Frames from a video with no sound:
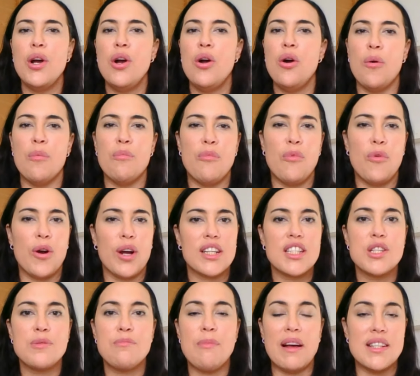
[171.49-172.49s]
or more
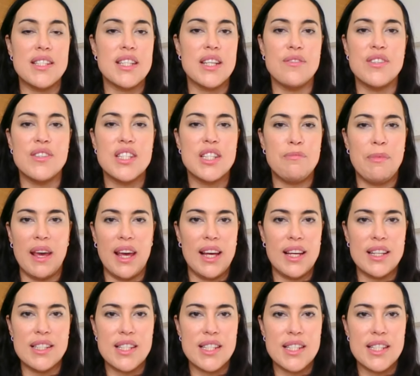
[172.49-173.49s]
expensive
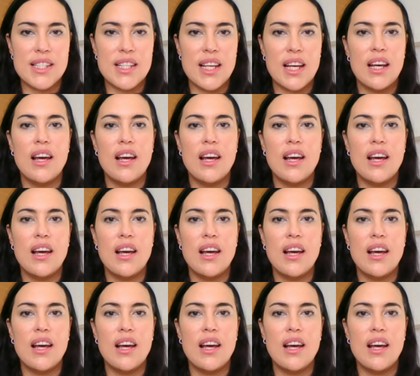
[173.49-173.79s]
space.